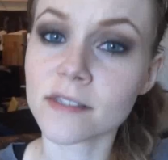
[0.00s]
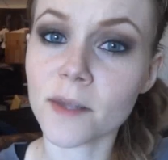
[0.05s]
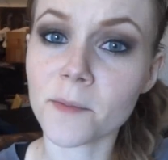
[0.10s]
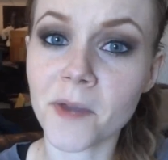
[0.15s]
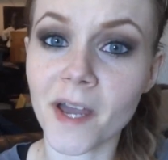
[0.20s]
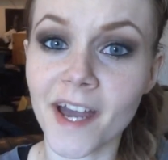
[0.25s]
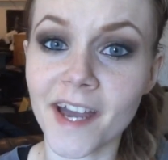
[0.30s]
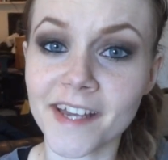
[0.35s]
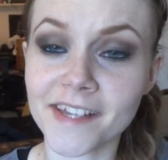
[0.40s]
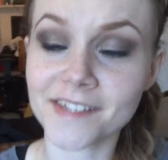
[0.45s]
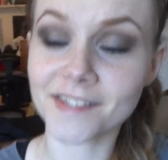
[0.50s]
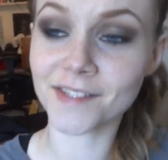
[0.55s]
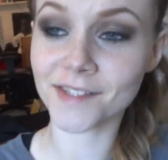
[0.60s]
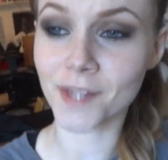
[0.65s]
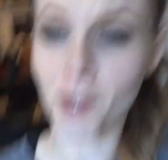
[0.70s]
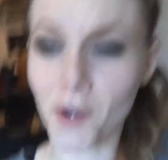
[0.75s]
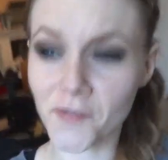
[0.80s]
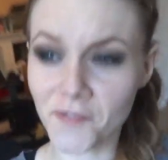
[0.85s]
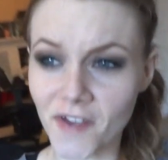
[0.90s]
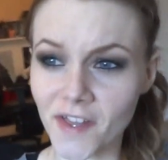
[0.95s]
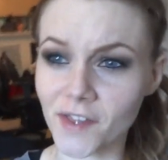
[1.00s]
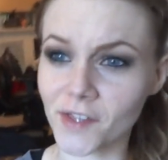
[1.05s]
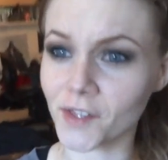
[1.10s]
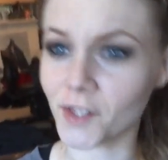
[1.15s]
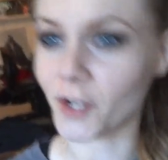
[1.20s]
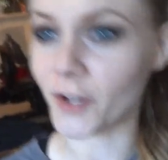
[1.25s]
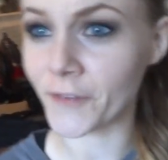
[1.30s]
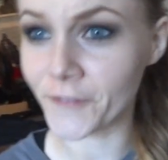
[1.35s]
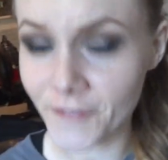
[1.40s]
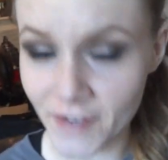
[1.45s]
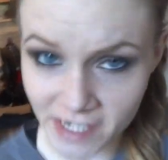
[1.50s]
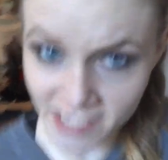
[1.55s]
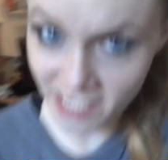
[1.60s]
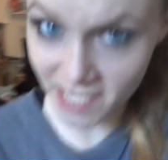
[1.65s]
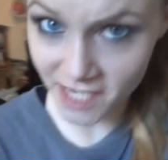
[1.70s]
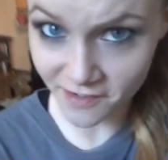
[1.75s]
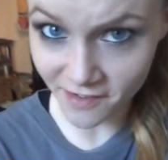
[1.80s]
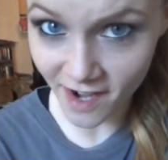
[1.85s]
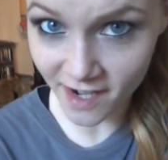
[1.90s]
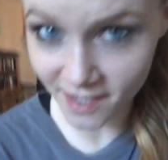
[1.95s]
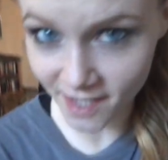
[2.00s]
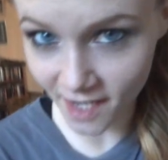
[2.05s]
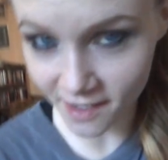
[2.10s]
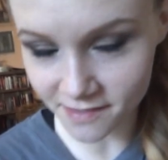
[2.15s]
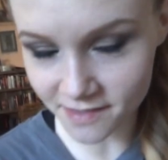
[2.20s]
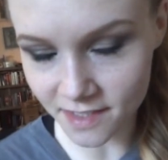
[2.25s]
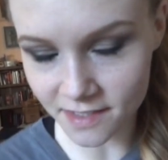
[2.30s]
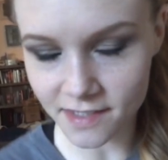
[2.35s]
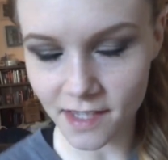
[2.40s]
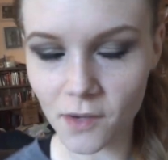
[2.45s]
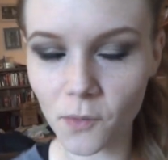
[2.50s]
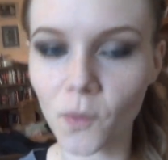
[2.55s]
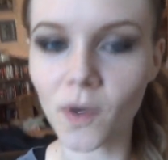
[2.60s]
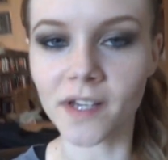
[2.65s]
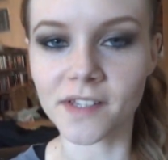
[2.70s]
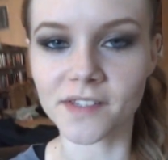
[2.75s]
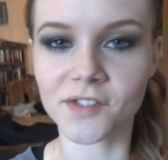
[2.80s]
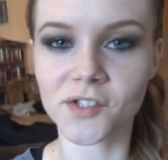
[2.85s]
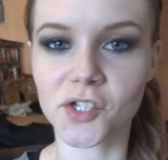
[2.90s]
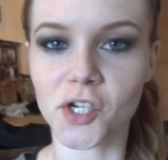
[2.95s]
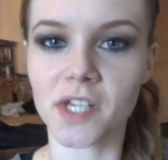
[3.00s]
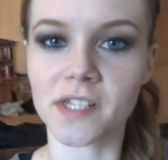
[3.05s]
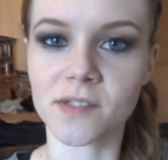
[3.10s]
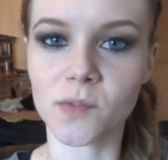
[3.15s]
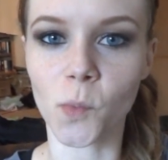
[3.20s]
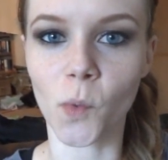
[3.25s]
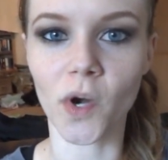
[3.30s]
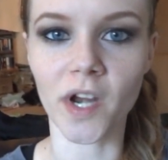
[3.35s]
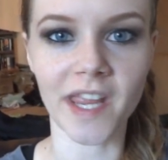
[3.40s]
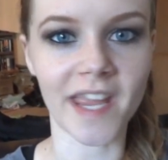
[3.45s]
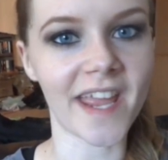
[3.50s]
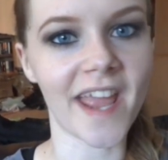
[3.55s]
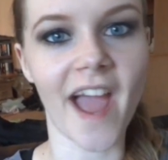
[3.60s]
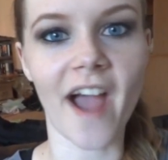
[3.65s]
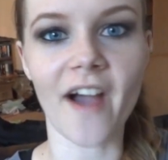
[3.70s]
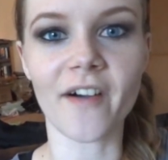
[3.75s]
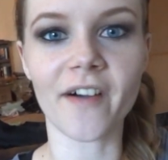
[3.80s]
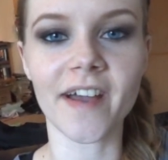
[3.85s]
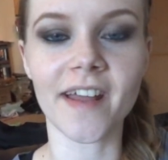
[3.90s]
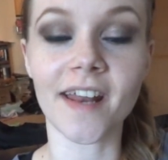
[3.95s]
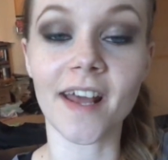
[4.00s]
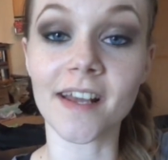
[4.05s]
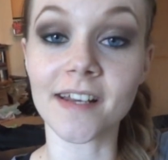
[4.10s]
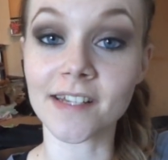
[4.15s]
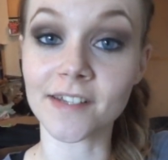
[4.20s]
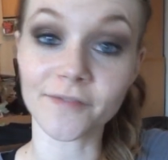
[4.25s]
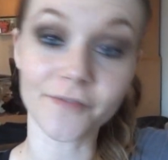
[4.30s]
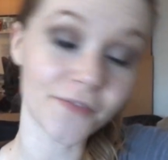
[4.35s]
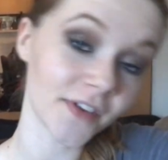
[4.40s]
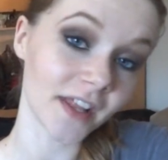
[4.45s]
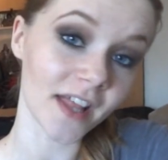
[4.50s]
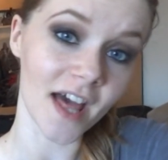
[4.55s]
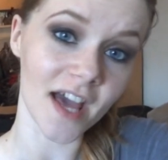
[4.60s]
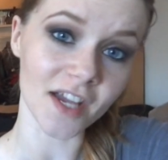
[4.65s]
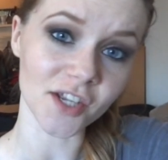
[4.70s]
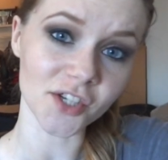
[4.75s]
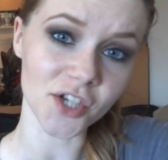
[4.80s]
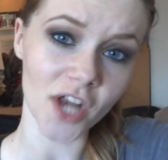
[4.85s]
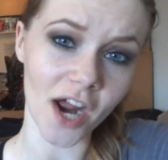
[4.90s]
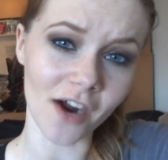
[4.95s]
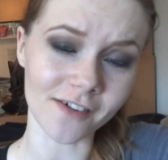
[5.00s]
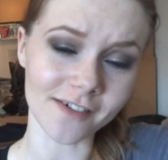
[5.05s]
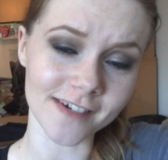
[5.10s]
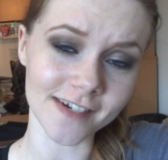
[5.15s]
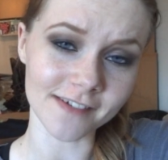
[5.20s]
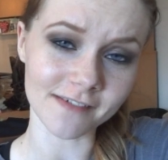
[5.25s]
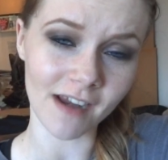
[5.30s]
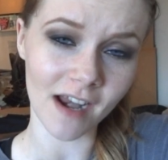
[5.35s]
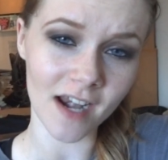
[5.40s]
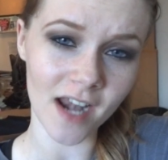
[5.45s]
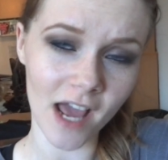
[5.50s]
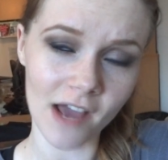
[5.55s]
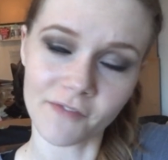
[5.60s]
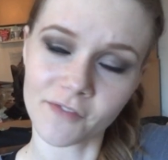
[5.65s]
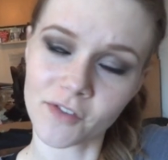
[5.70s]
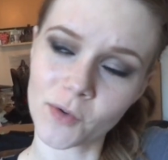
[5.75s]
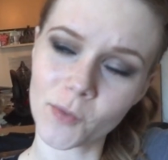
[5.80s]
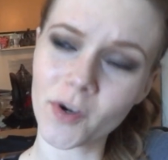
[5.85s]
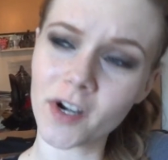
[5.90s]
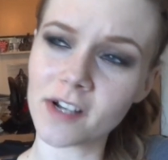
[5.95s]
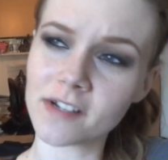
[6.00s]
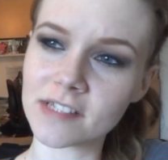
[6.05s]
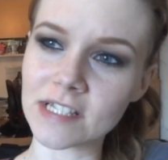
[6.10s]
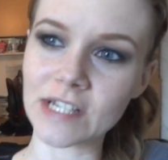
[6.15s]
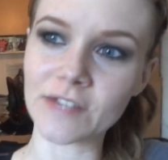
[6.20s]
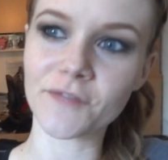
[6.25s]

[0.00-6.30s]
Sup guys, so if I look a little funky right now, it's because I was just working out and I didn't feel like showering right afterwards.